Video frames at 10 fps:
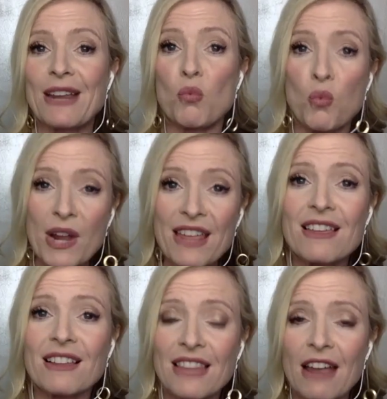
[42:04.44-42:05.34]
with
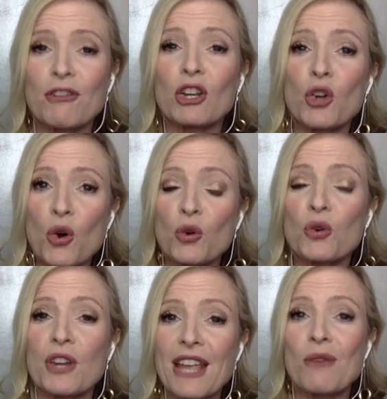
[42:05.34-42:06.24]
life and
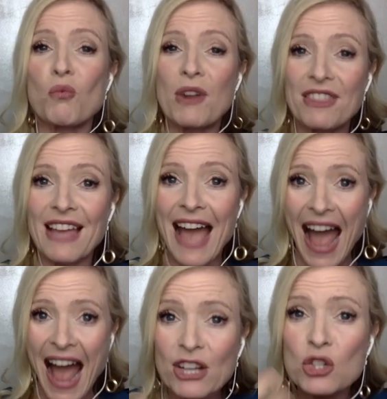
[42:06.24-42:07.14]
co-create with
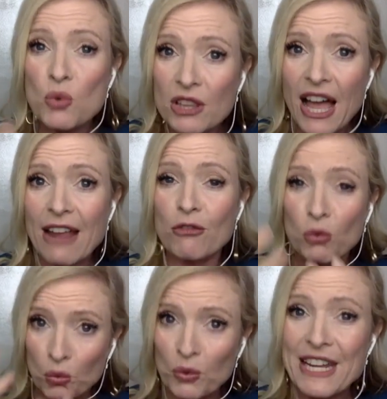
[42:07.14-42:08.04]
actual life,
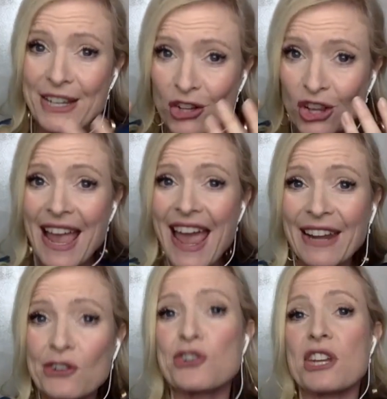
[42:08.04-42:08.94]
real
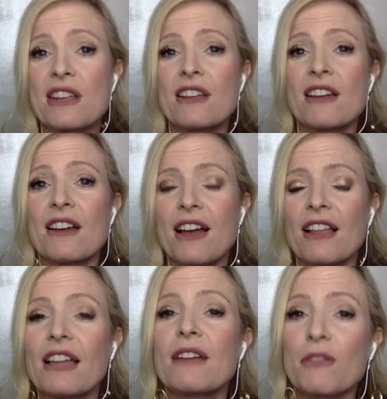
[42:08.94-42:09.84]
energy, a
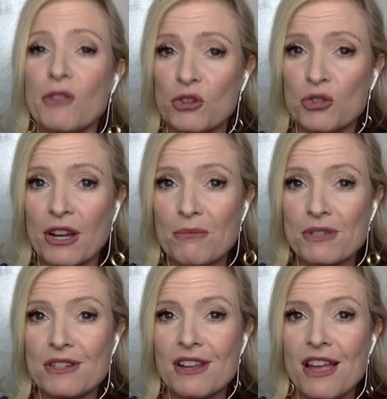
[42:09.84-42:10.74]
life of your
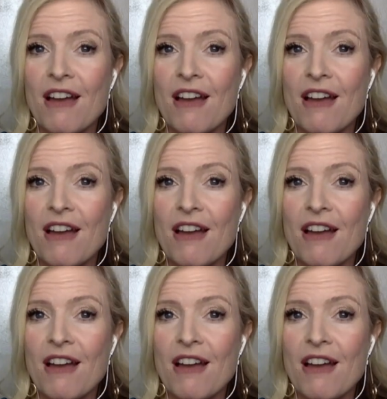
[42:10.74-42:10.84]
dreams,